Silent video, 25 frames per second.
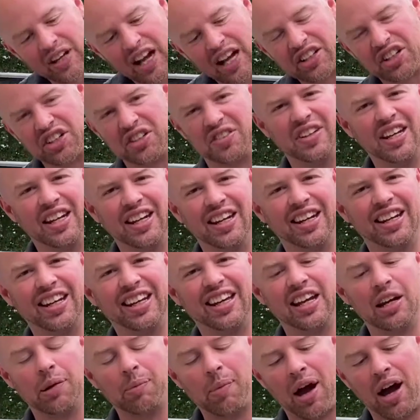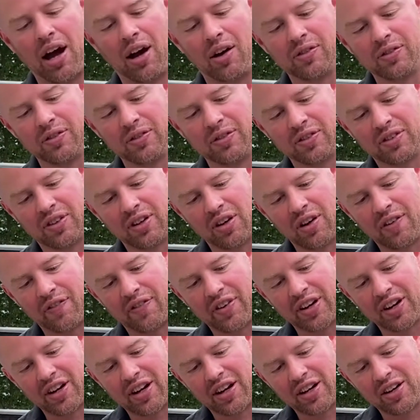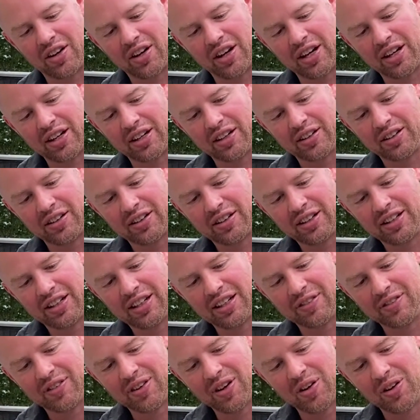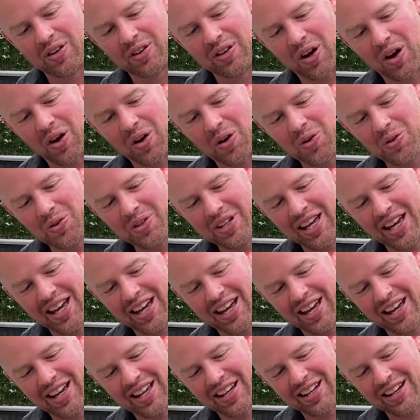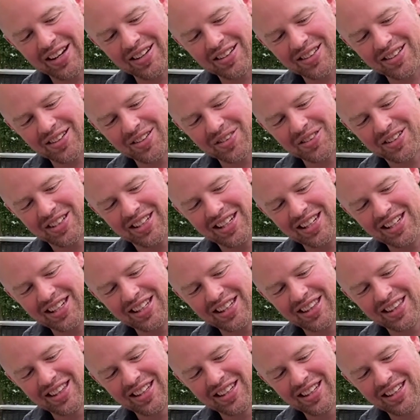I just needed to get him out, and so I figured I'd go ahead and get him going. Oh yeah, there's those teeth.